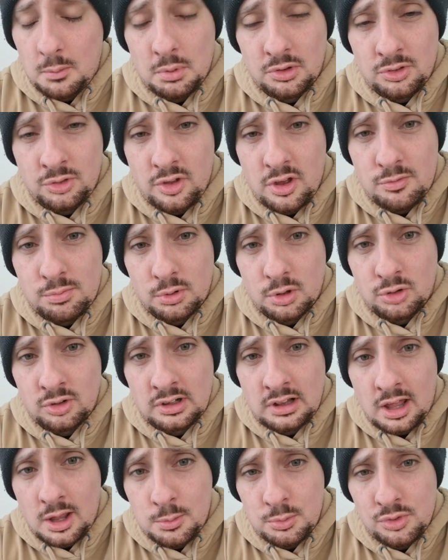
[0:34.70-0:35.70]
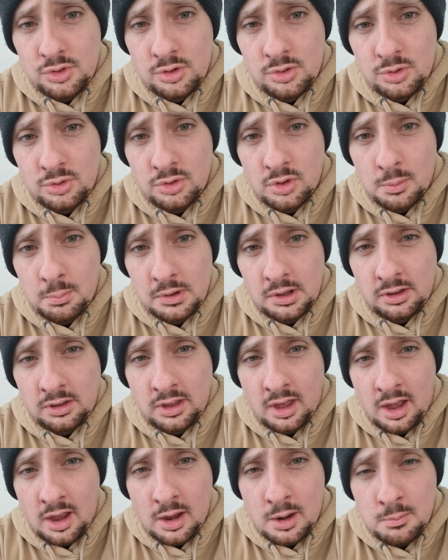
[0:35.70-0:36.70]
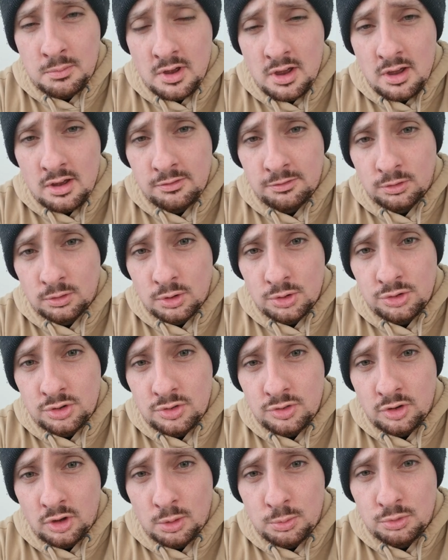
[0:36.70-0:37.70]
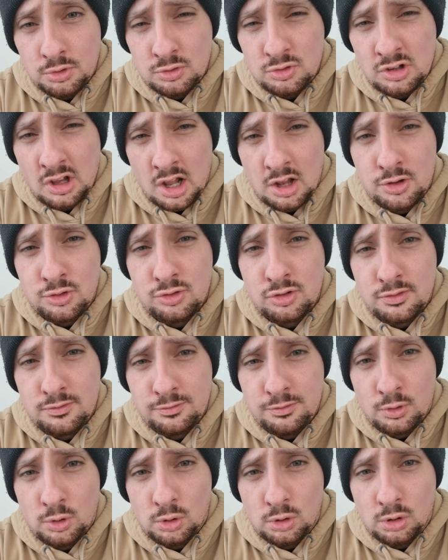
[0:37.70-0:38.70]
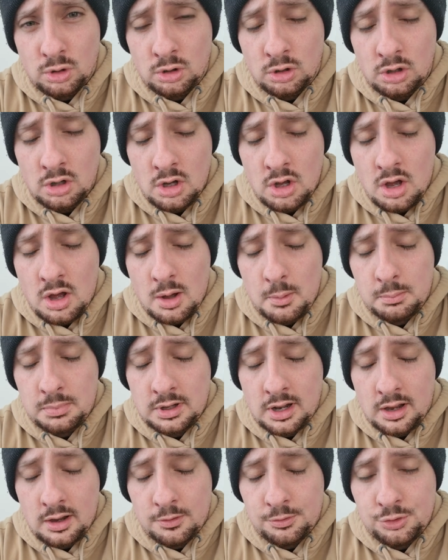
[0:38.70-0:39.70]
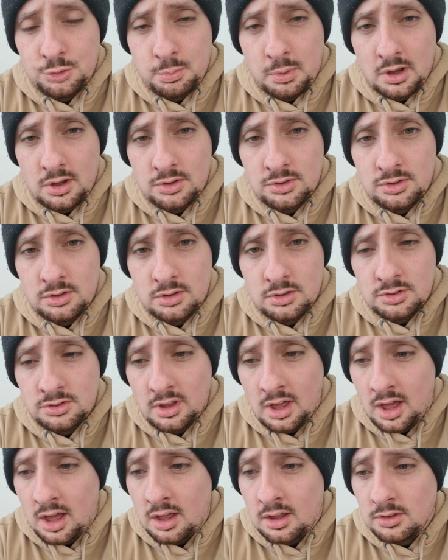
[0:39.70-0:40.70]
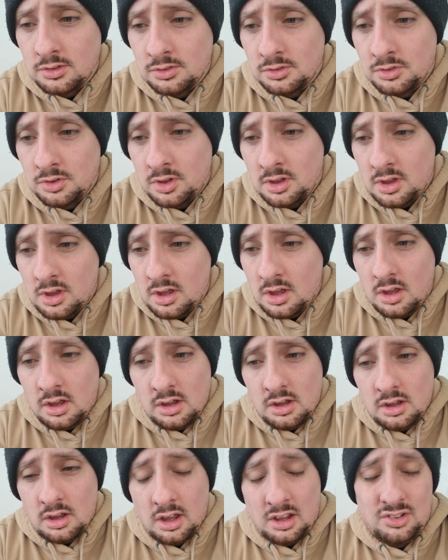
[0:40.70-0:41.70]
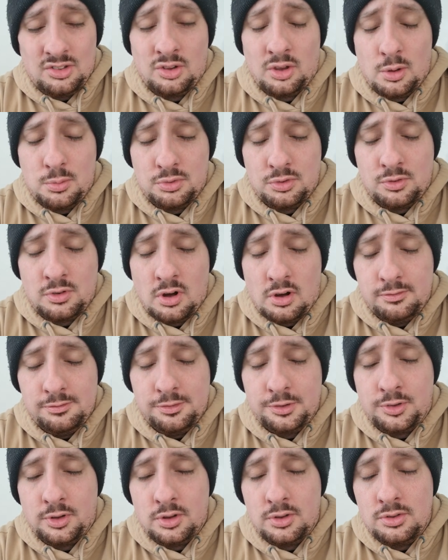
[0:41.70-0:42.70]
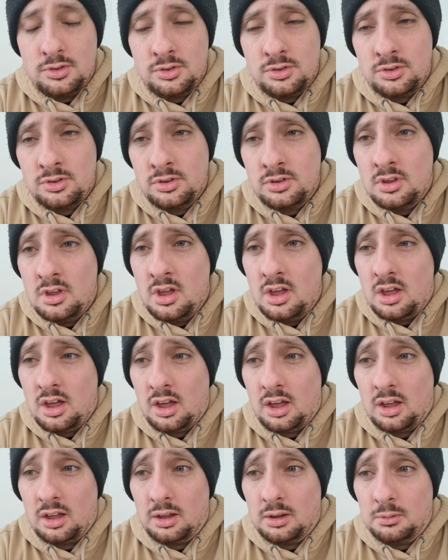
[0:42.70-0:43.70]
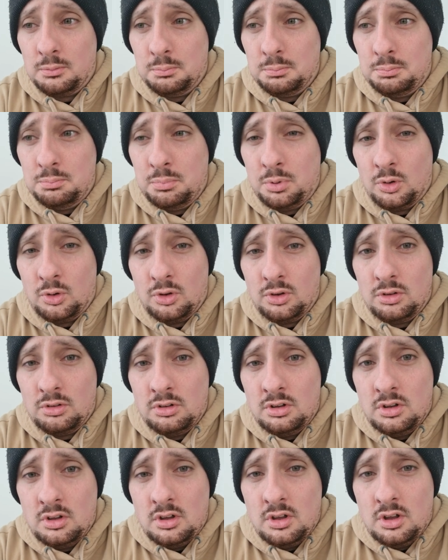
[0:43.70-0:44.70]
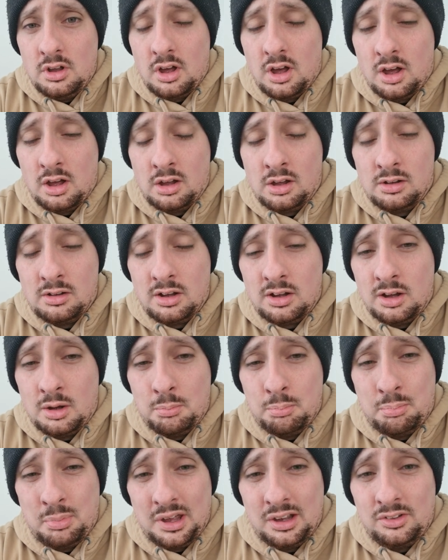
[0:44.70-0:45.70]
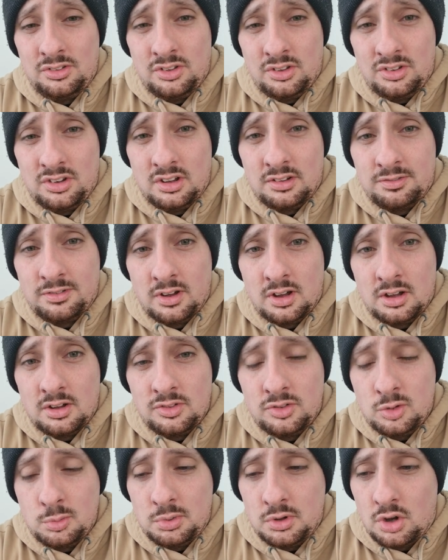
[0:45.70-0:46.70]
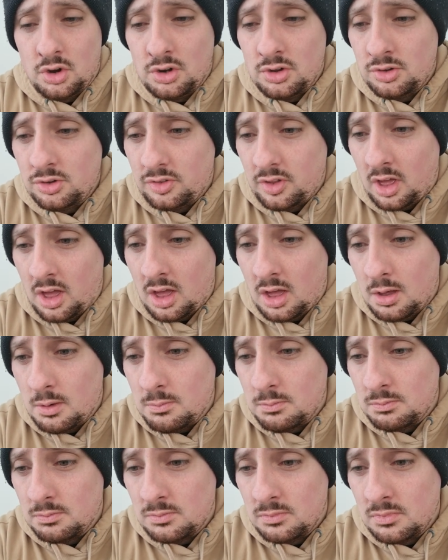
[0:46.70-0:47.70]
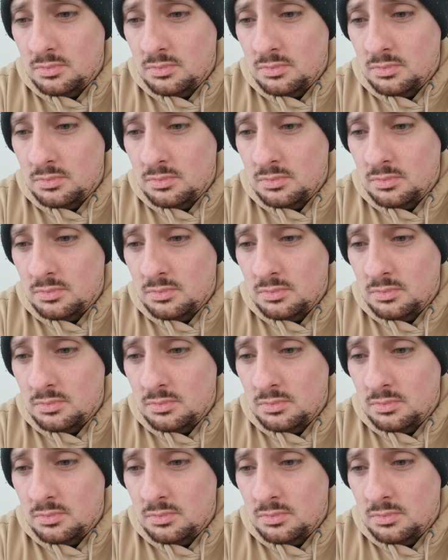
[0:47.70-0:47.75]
Steve Bruce claims this is a big game for us in terms of challenging for playoff spaces and in terms of confidence. But I beg to differ, to be honest. The